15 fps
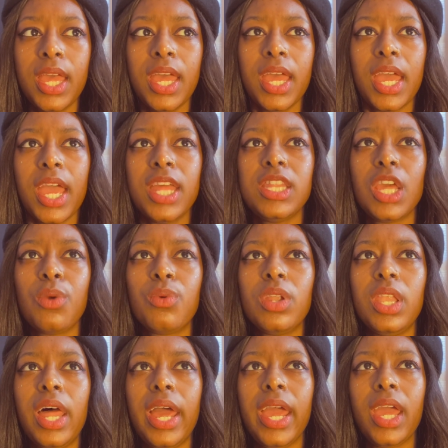And they were
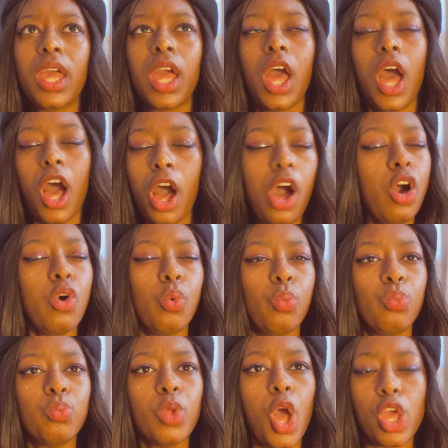like, oh,
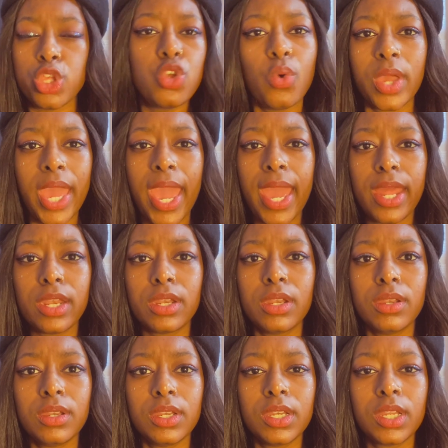you can't
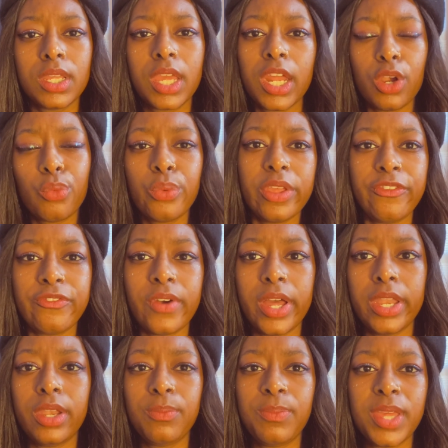get a
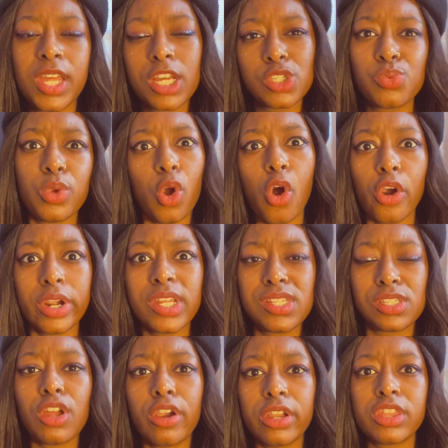refund because we already
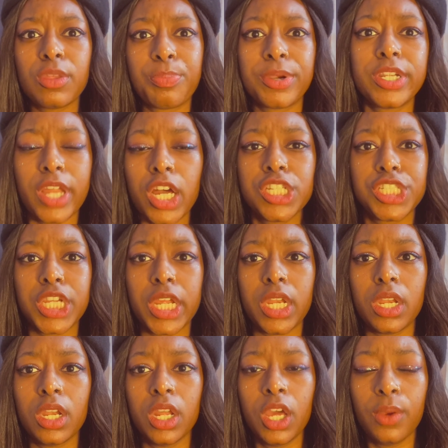started the production.